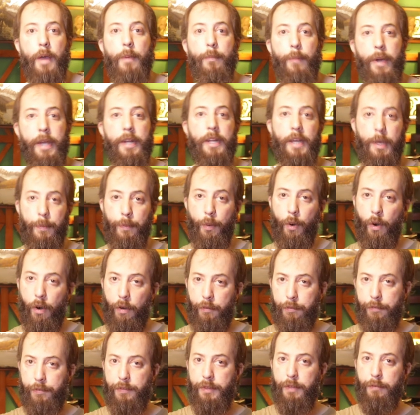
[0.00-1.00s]
made up
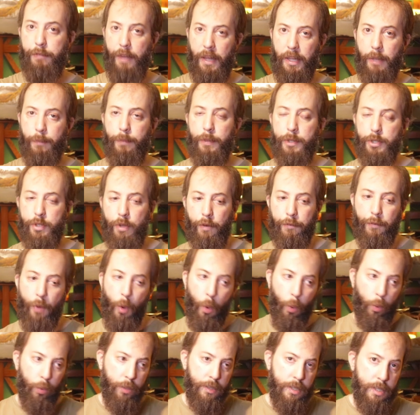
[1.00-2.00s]
of developments of
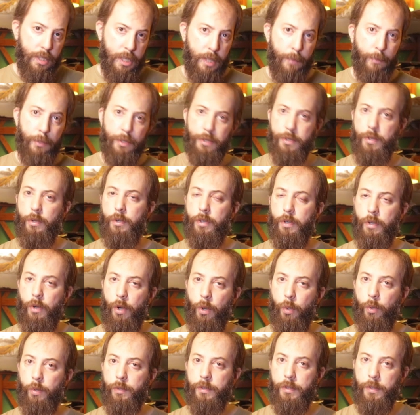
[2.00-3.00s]
old symbols or
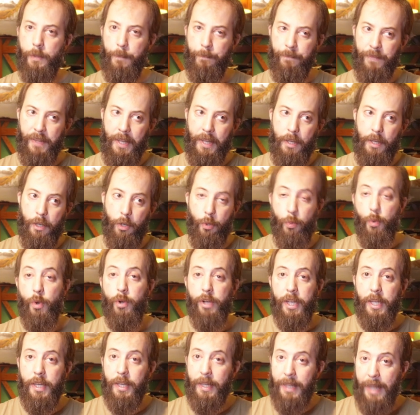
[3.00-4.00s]
old
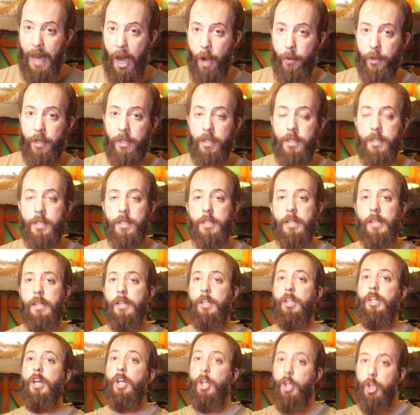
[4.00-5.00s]
runic characters
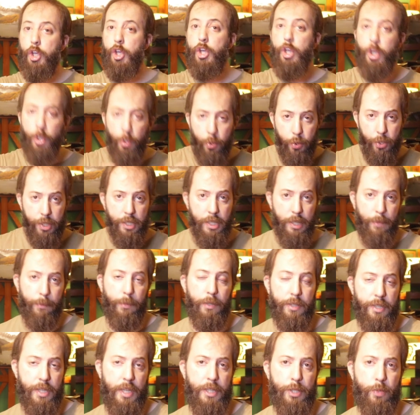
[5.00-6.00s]
and new
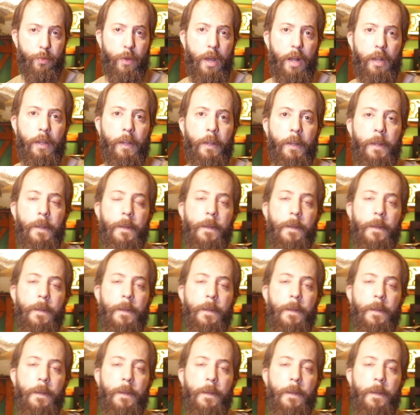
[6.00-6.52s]
symbols as well.